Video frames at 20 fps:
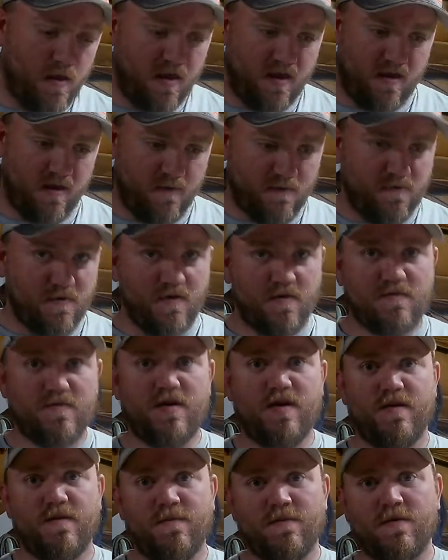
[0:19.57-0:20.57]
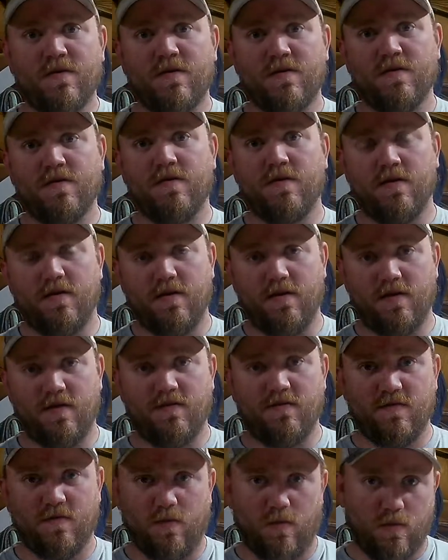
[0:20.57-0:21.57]
Every river
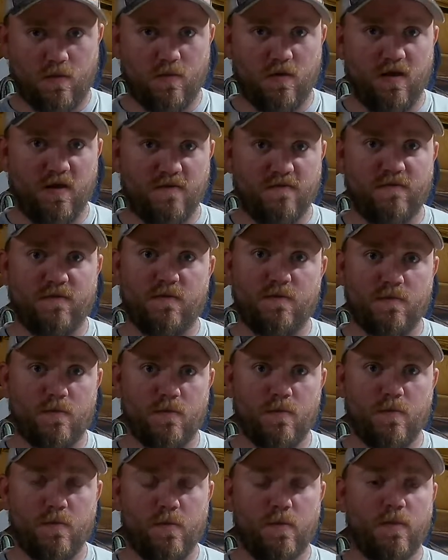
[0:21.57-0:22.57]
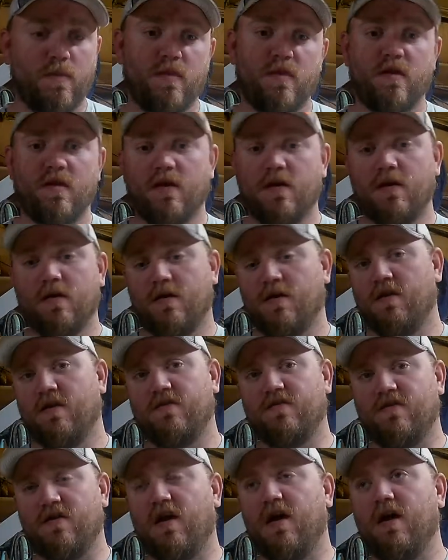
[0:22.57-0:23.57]
is a little different.
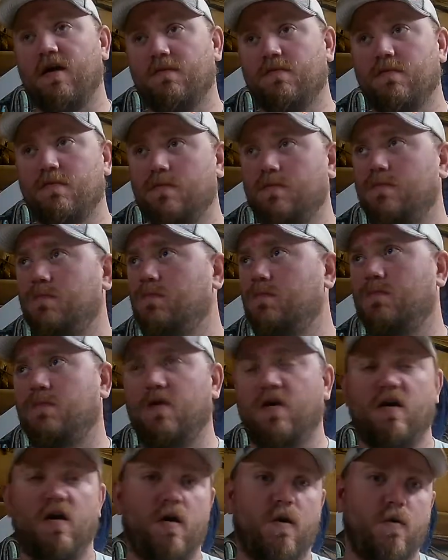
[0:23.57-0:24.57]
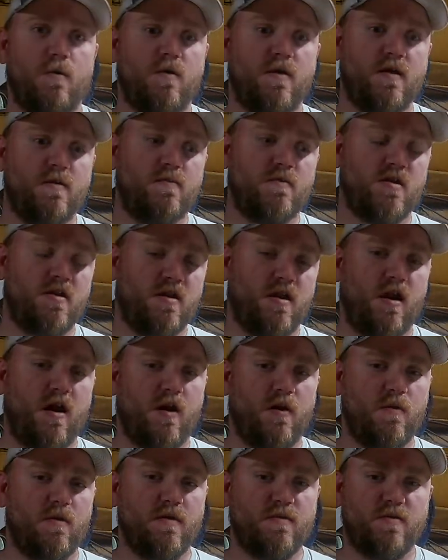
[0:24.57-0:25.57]
It's like Cold River and
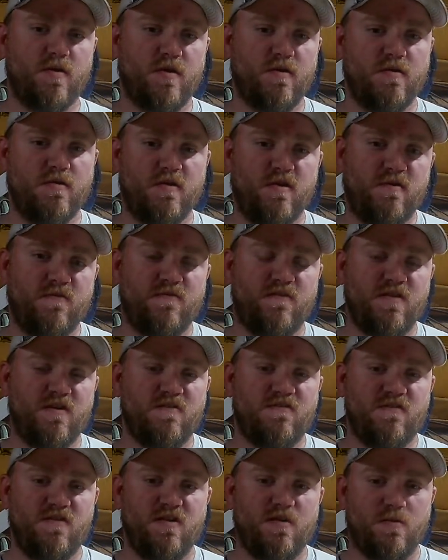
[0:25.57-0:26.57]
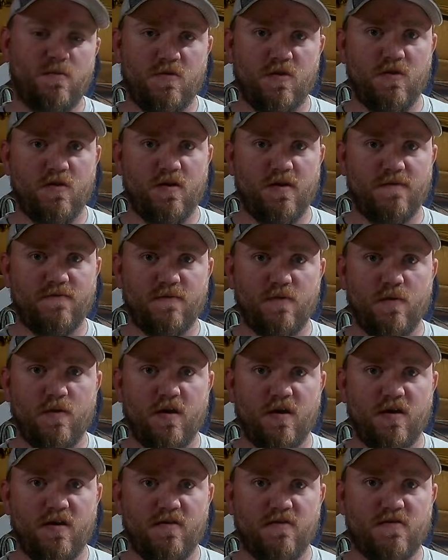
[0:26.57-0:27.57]
Canal River. You fish them two different
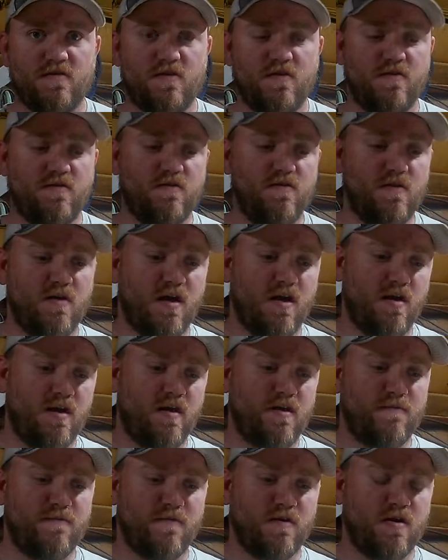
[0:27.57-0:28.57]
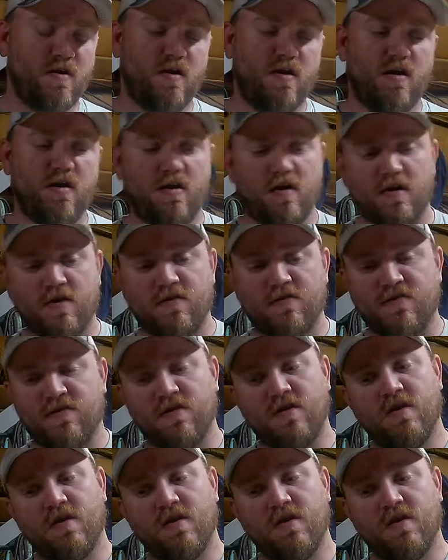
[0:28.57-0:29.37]
ways because you got different currents,